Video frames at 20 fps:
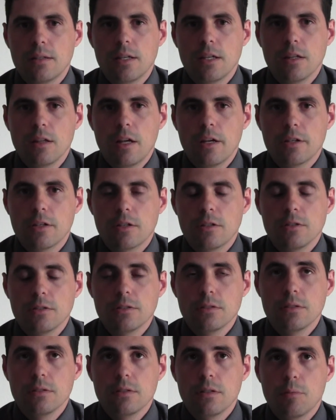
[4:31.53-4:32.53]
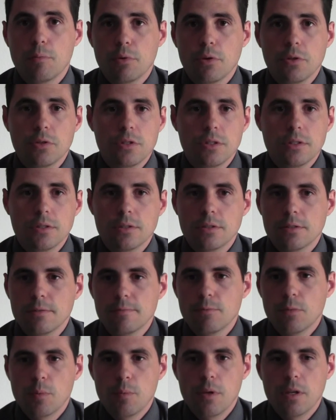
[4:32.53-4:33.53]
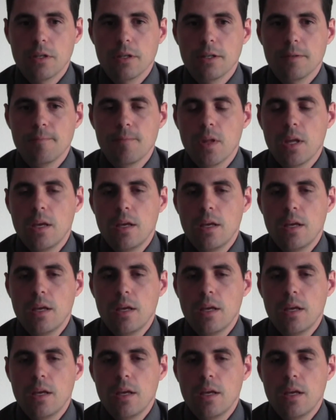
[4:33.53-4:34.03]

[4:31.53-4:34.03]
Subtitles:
dialectical approaches would be good.